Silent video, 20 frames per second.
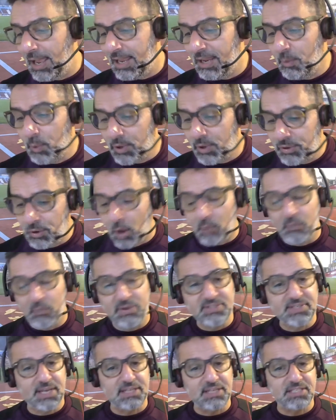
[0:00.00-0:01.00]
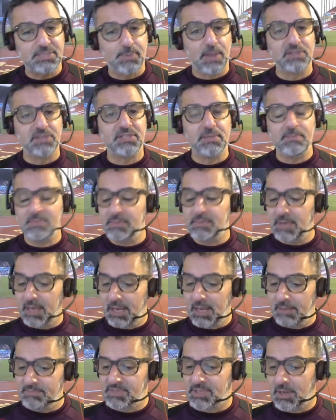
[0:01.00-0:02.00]
He would not risk exposing
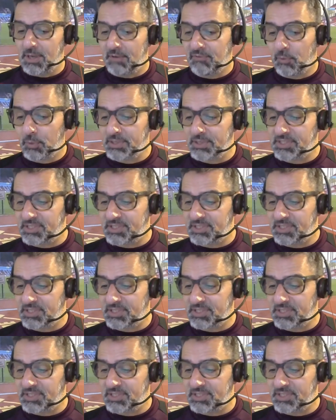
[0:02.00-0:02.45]
himself or